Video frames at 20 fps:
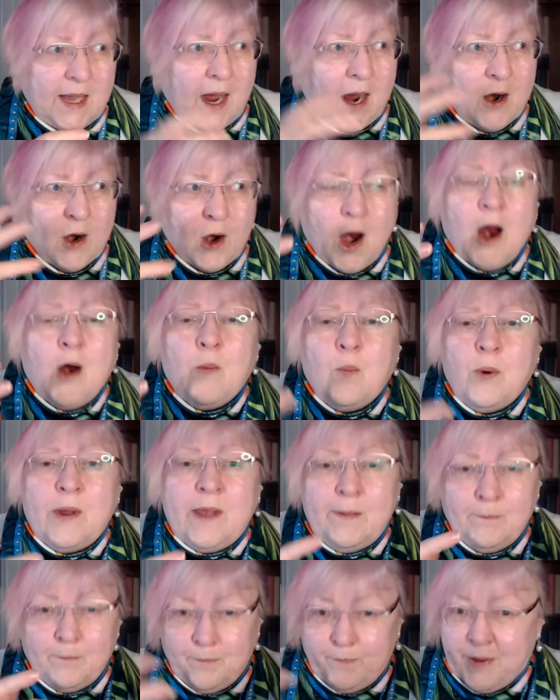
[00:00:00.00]
Are
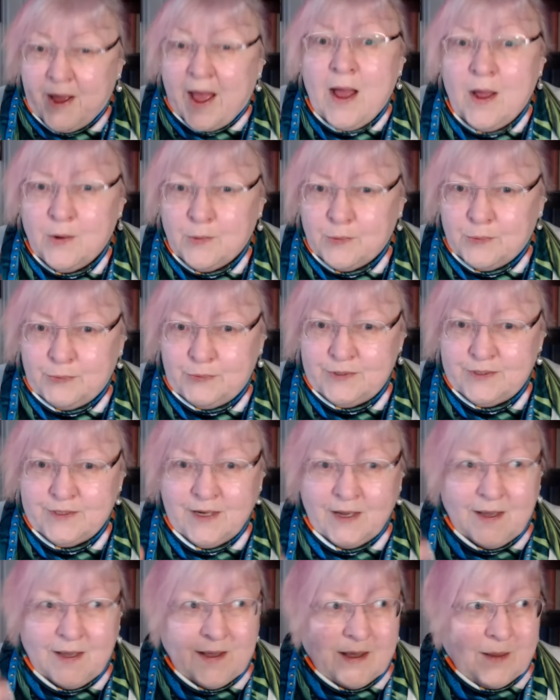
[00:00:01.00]
we bound
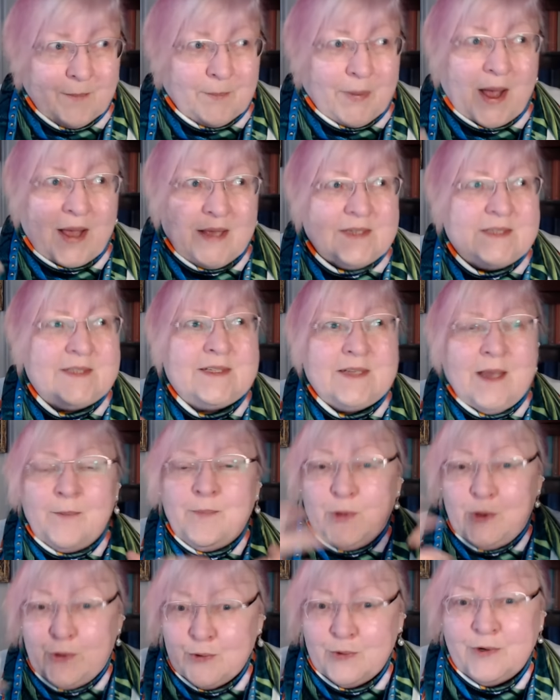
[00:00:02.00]
by
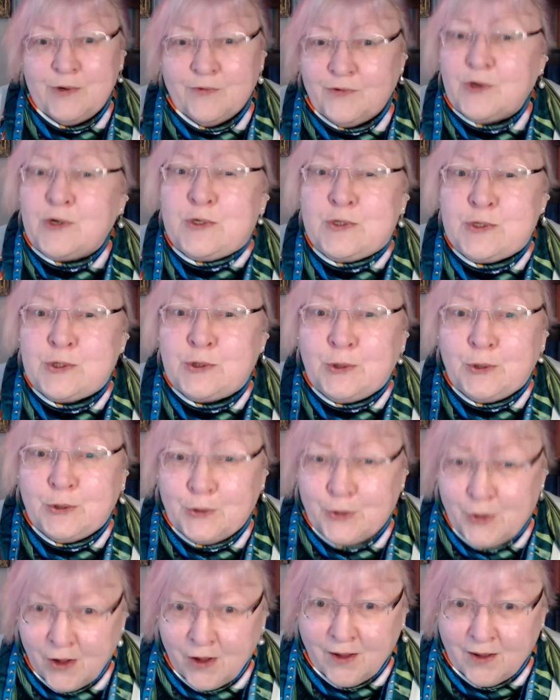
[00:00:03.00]
some universal
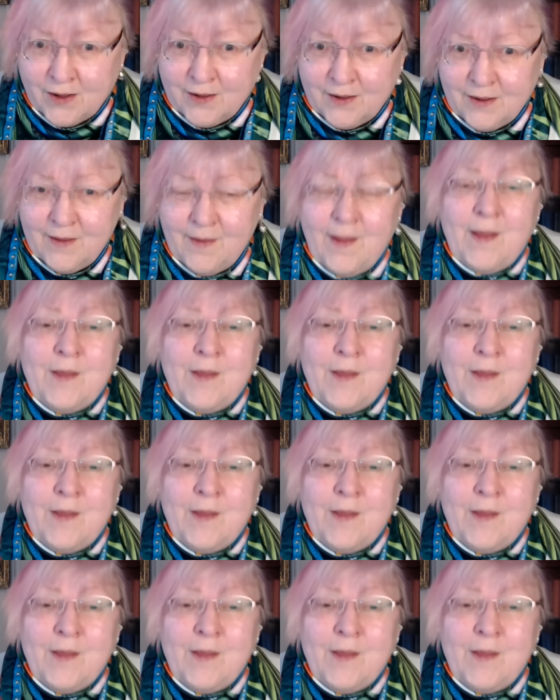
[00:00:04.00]
law